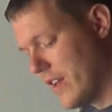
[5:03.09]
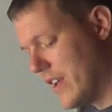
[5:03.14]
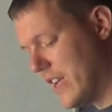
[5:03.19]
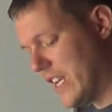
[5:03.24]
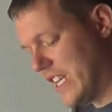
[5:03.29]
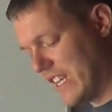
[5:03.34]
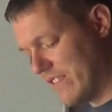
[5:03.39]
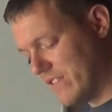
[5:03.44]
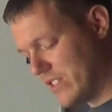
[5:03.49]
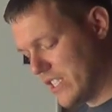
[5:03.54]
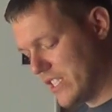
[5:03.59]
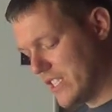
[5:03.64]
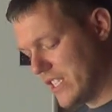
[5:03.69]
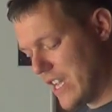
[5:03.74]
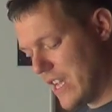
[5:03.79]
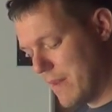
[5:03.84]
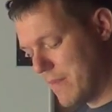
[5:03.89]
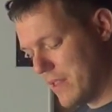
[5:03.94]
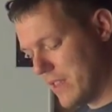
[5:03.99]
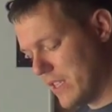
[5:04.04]
he gives his
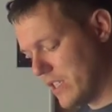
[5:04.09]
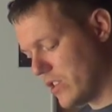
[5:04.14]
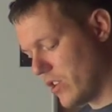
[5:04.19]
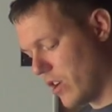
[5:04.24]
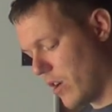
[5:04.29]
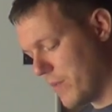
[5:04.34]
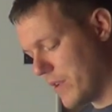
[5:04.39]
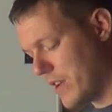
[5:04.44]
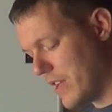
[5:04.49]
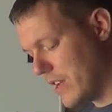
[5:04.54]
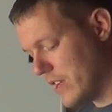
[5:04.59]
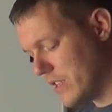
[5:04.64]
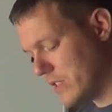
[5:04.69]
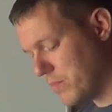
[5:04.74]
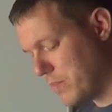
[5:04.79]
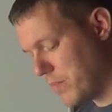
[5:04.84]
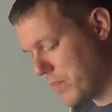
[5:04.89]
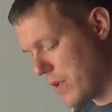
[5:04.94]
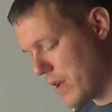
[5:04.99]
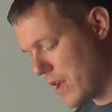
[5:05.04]
name in this comment
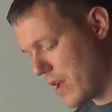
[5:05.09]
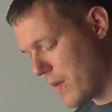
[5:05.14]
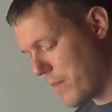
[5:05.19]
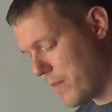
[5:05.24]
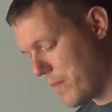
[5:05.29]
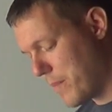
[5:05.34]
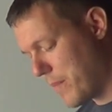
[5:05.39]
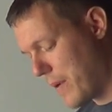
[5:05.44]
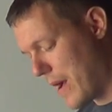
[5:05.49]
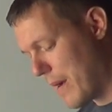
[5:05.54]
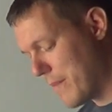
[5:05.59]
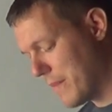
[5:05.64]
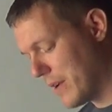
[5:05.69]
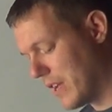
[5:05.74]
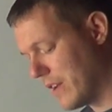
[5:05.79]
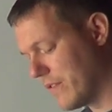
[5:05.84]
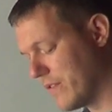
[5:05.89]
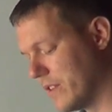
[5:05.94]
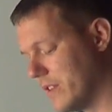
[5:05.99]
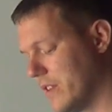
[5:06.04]
It's uh, Pat
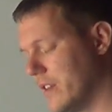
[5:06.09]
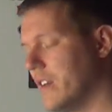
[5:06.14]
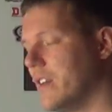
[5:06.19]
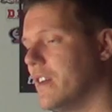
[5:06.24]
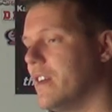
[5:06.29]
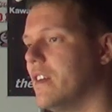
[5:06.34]
McGivern,